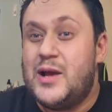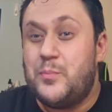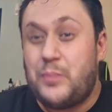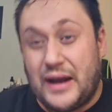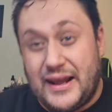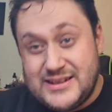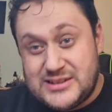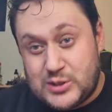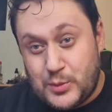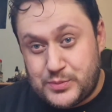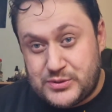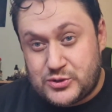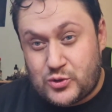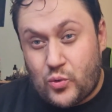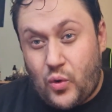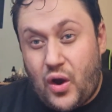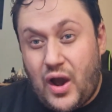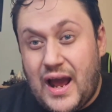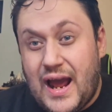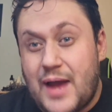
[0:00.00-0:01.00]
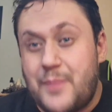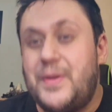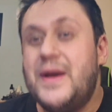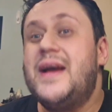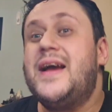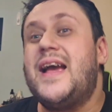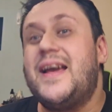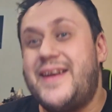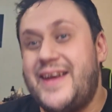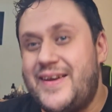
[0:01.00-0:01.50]
please subscribe
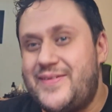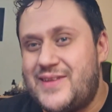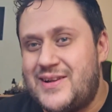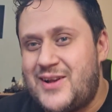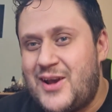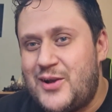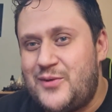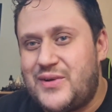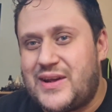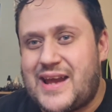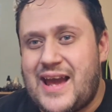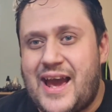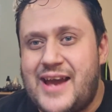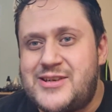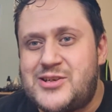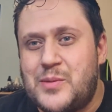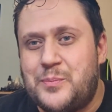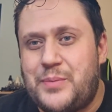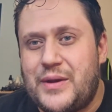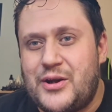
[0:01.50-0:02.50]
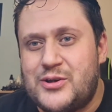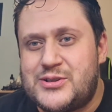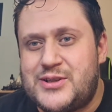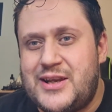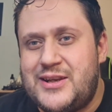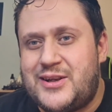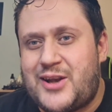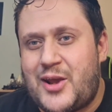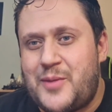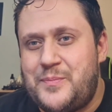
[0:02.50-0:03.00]
and hit the notification bell so
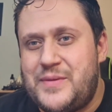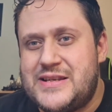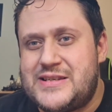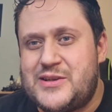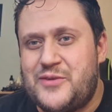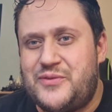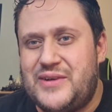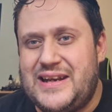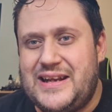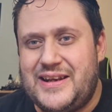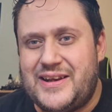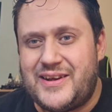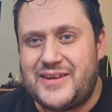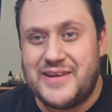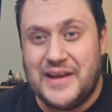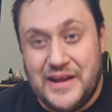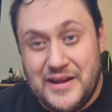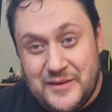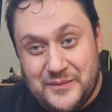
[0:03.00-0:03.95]
you don't miss a video.